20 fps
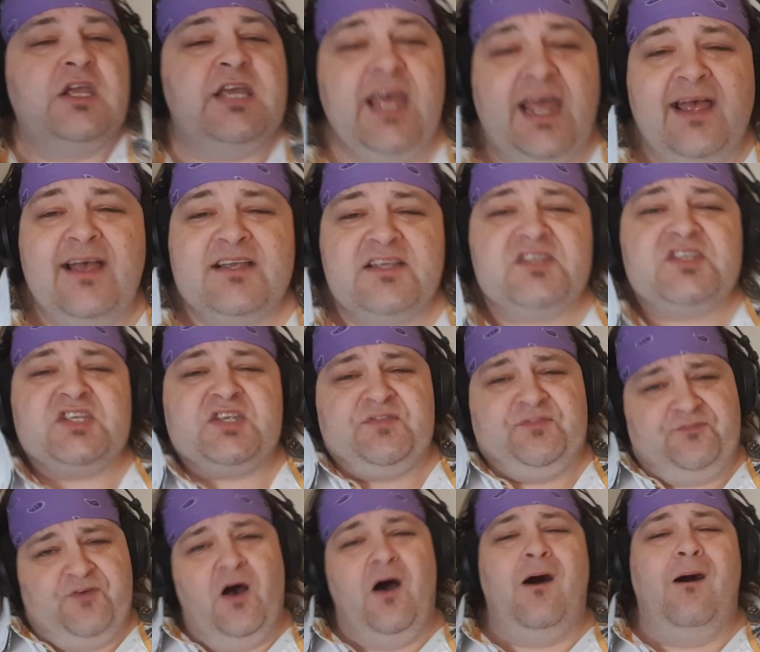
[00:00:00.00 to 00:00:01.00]
cares
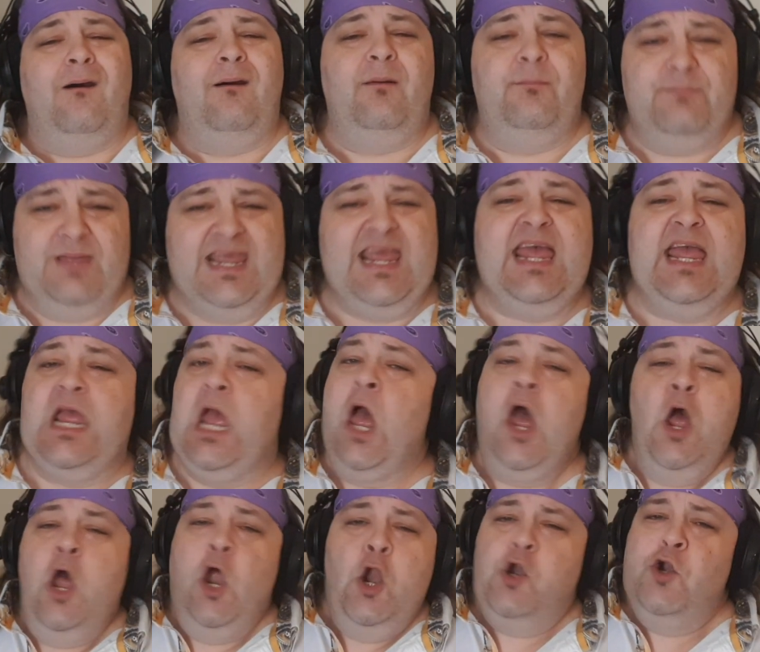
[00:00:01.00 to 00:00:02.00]
for me,
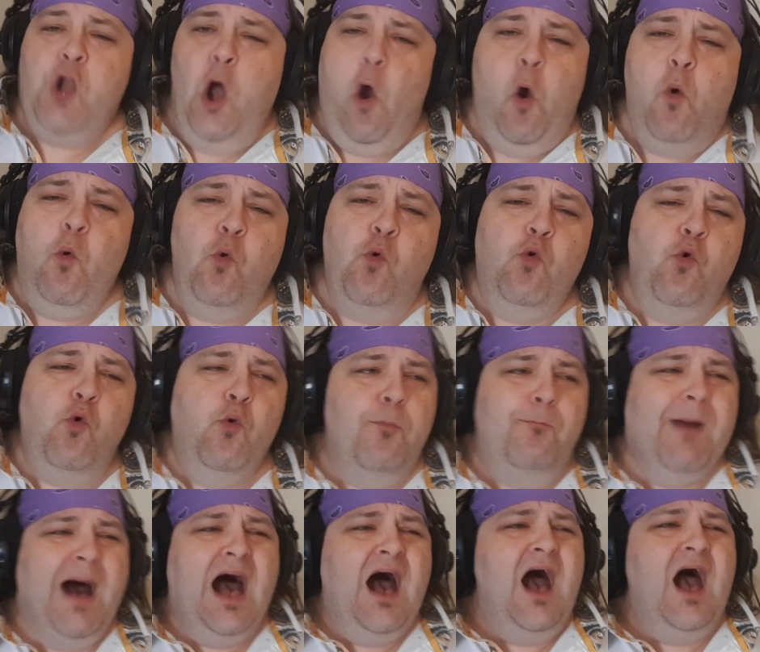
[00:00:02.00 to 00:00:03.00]

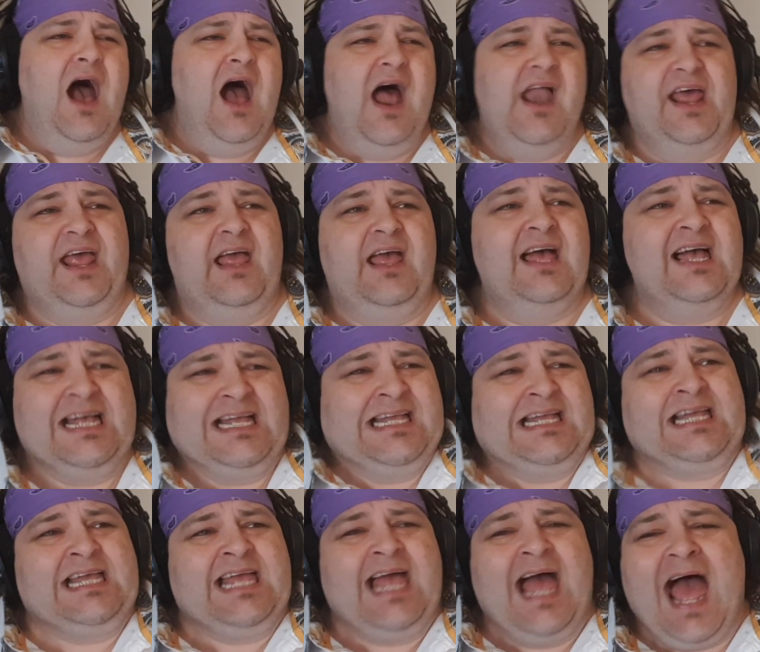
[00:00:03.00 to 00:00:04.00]
nobody.
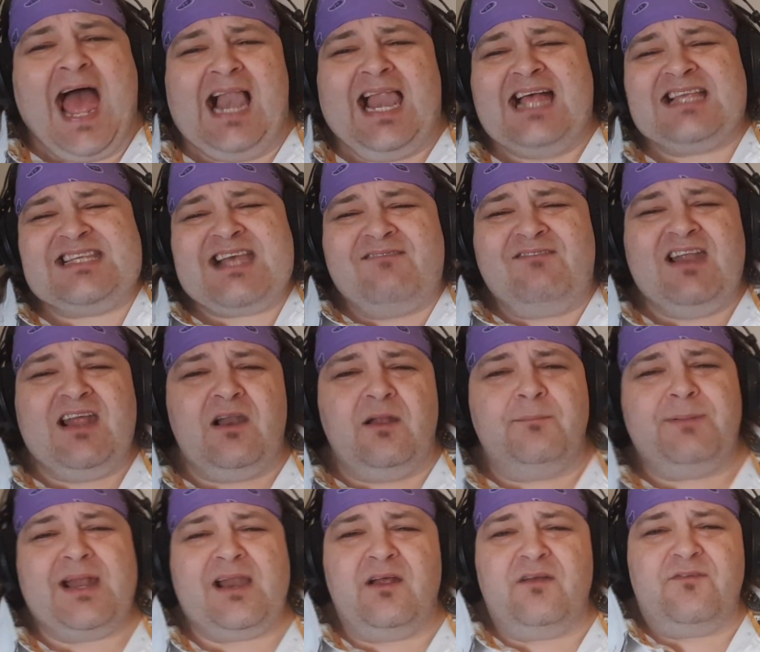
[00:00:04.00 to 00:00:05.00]
Hey, that's a little
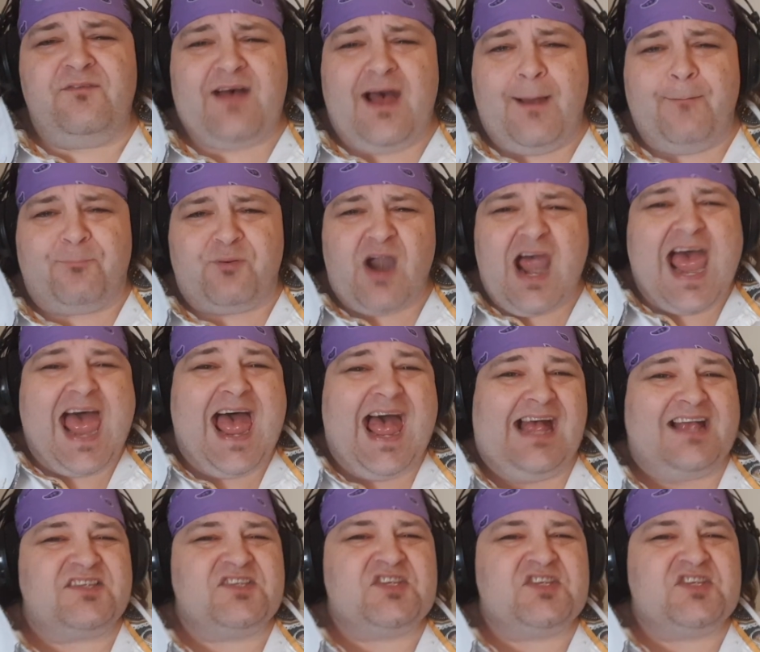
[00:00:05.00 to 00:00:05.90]
bit of a brand.